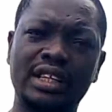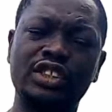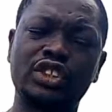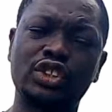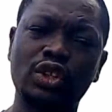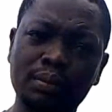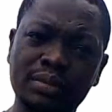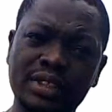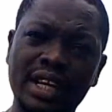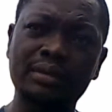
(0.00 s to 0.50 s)
and
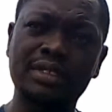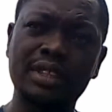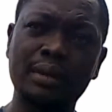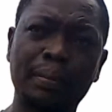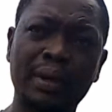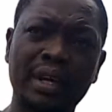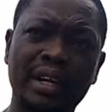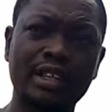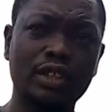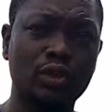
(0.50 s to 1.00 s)
sometimes the
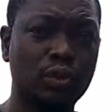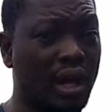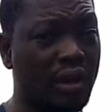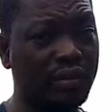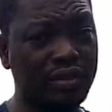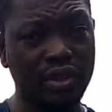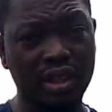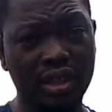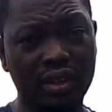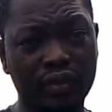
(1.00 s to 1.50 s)
parents will have
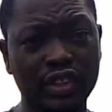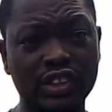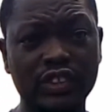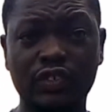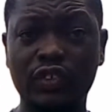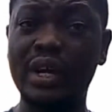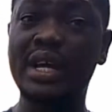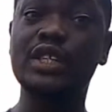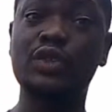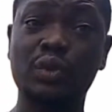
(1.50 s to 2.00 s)
to leave us,
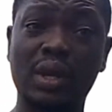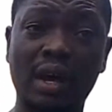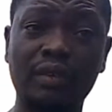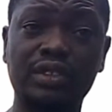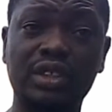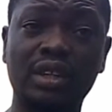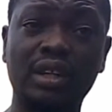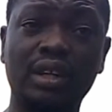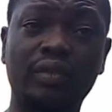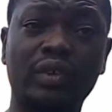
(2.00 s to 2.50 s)
friends will have
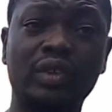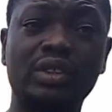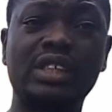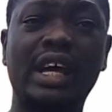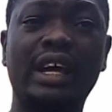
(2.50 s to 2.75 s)
to leave us,